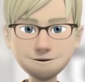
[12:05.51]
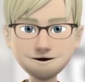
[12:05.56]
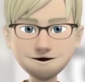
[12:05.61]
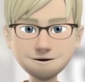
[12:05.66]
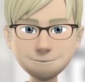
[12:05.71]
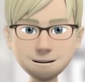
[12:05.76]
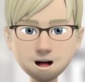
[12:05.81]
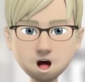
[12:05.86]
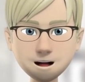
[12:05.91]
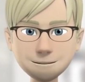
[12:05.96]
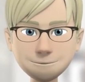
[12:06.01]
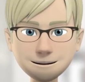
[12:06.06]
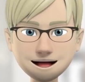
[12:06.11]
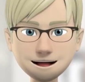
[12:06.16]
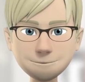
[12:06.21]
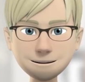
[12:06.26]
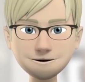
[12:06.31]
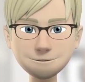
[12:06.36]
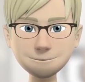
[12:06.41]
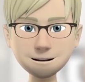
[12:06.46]
and the
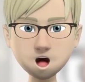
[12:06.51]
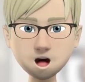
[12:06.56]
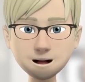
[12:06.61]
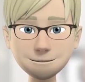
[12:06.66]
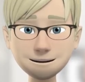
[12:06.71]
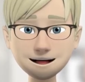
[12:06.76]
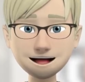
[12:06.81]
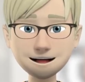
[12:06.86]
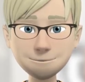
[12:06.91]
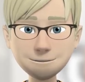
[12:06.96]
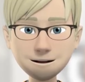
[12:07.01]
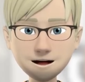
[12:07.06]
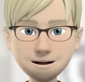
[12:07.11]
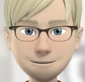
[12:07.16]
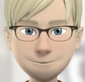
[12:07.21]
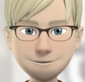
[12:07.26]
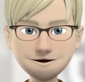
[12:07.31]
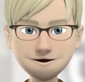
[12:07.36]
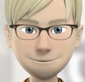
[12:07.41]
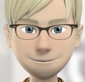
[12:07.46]
capacitor at the
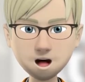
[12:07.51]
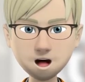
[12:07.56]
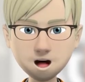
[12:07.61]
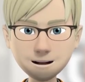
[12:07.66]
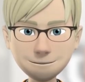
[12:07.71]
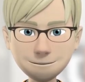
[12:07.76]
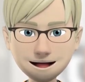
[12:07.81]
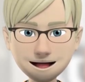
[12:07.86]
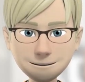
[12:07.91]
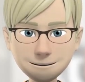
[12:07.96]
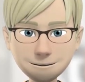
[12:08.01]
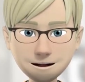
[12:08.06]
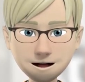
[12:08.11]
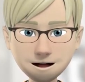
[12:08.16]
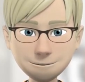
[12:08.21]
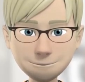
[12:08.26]
same time.